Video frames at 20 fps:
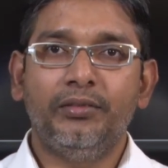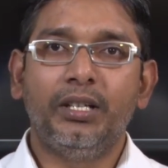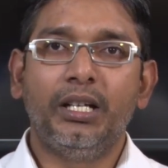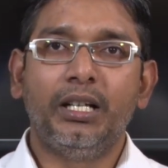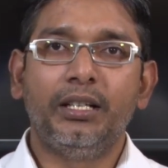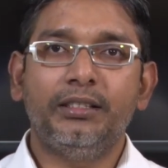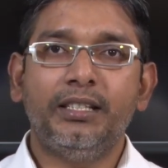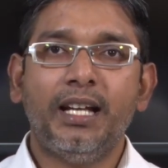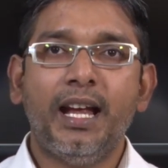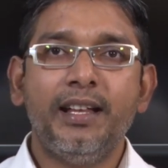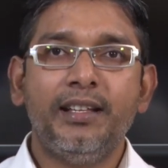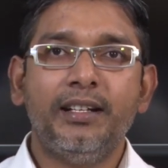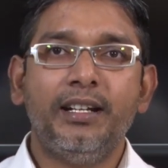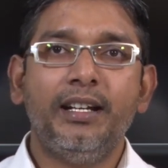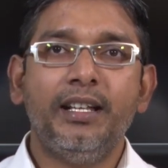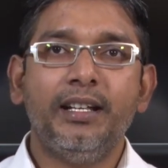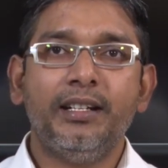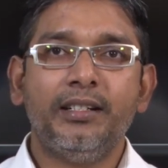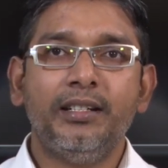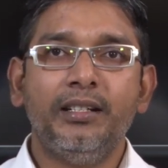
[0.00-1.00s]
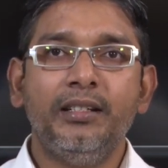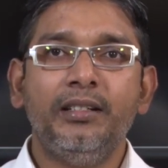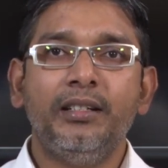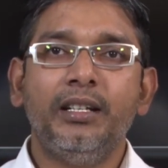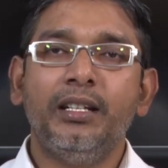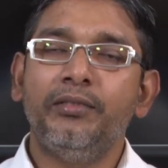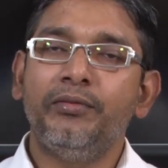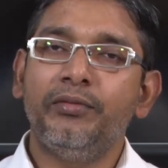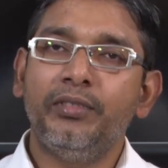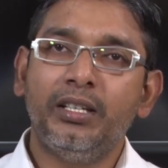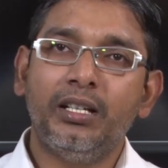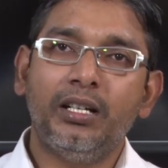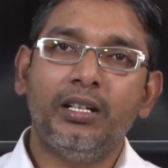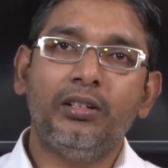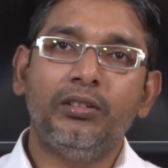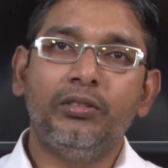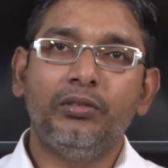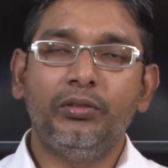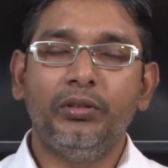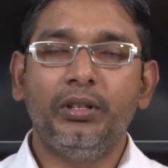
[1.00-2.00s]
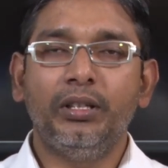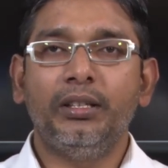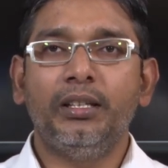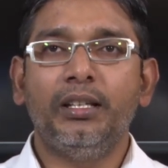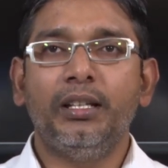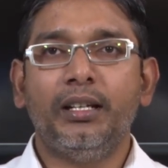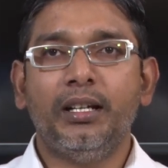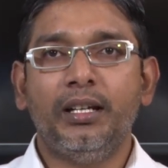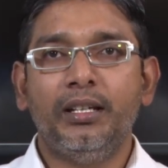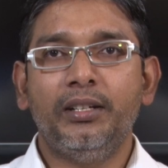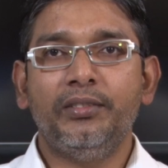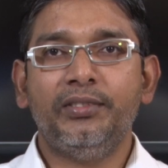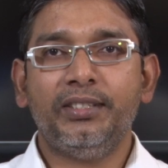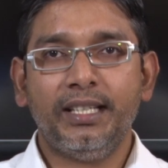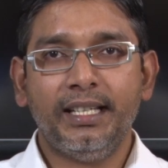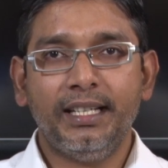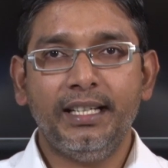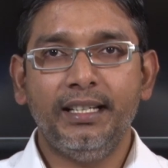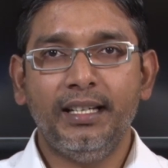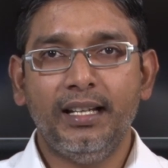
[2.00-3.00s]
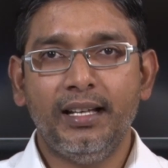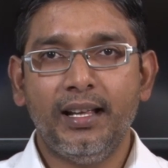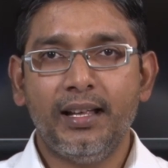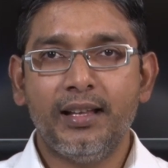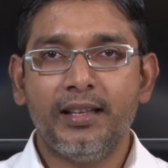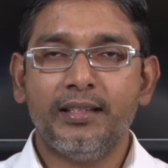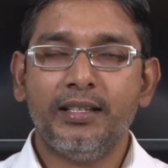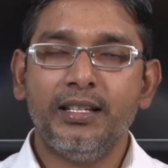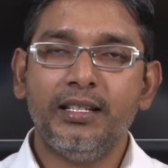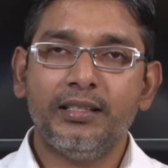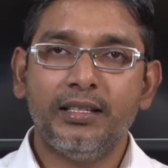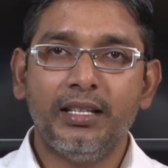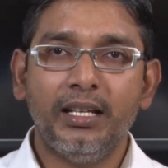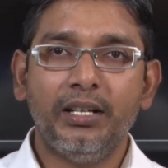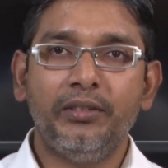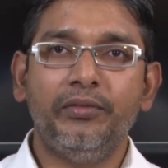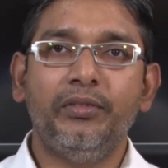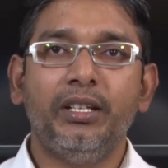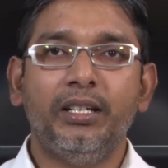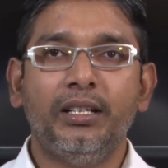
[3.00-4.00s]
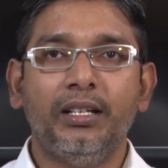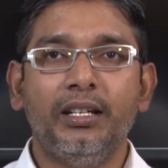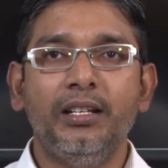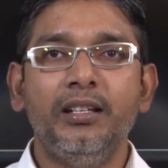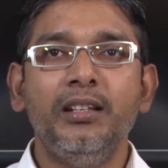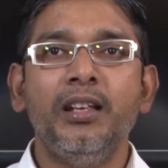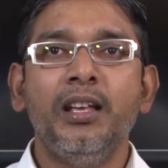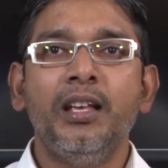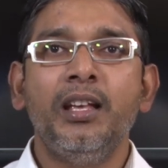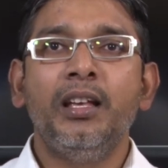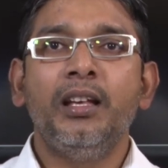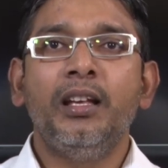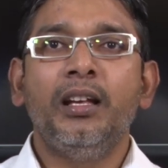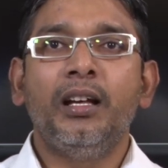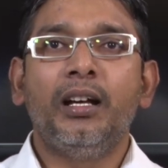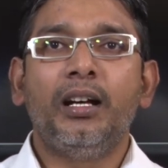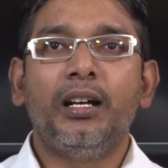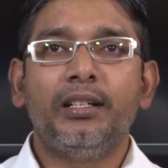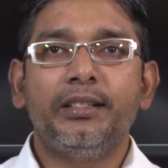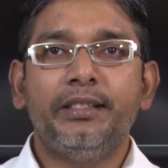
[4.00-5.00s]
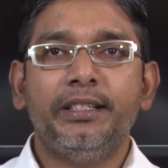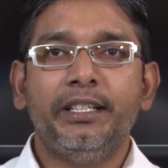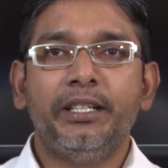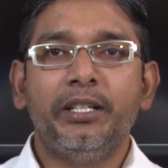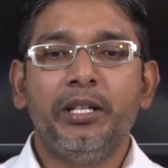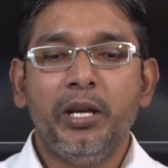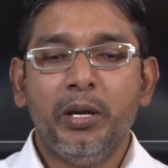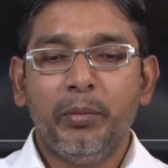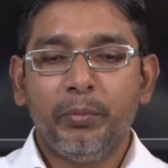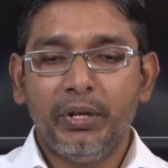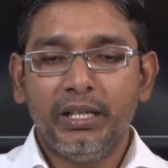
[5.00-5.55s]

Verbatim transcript: Uh, size reduction then we are doing the kind of screen analysis there we can uh, see.